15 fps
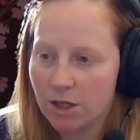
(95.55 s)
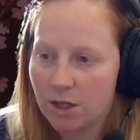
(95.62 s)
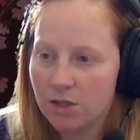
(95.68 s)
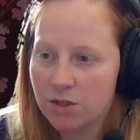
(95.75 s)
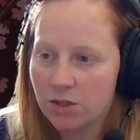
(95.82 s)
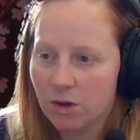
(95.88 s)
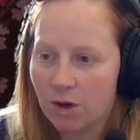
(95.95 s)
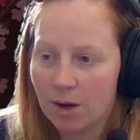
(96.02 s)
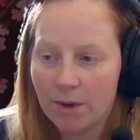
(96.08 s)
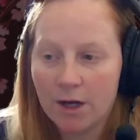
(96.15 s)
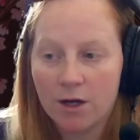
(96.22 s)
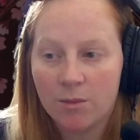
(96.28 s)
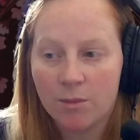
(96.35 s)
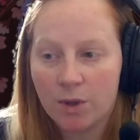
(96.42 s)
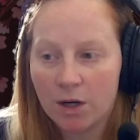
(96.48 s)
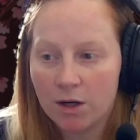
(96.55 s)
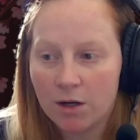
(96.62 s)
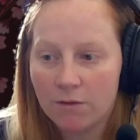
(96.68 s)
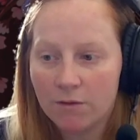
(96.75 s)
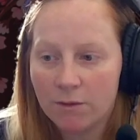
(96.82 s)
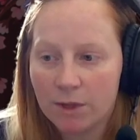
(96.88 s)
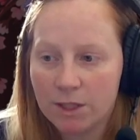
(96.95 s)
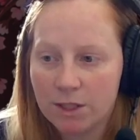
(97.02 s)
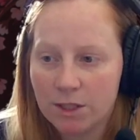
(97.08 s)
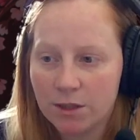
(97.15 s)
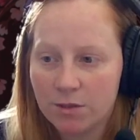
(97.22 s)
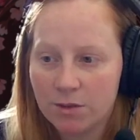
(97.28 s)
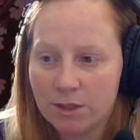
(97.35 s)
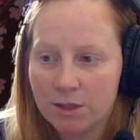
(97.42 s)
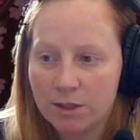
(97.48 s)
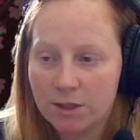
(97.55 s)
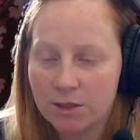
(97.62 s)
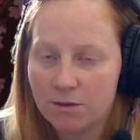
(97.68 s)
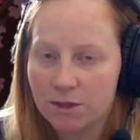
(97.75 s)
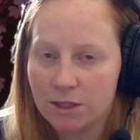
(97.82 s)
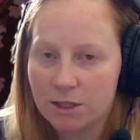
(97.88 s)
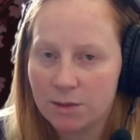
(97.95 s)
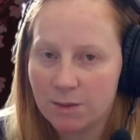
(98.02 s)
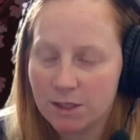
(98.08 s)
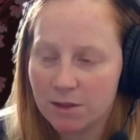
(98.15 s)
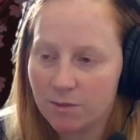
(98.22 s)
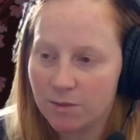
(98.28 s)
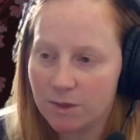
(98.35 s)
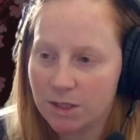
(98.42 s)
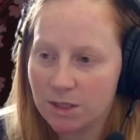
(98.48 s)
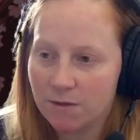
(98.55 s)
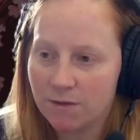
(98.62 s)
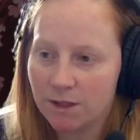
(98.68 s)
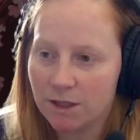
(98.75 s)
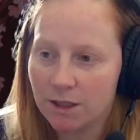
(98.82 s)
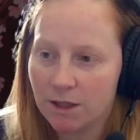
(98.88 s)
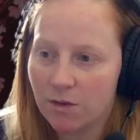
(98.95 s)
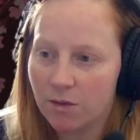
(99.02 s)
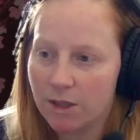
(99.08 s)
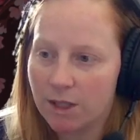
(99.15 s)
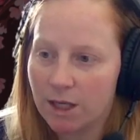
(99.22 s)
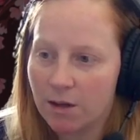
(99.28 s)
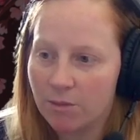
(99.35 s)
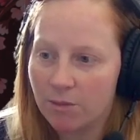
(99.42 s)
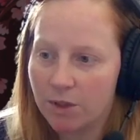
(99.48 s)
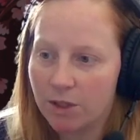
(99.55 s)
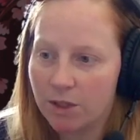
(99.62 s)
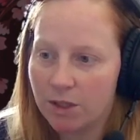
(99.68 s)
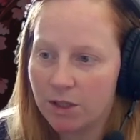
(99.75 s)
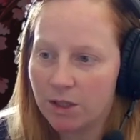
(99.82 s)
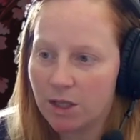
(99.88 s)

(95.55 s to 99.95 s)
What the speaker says: So I'm not going to part it from my channel because I don't want it to mess up my stuff that I got going on, but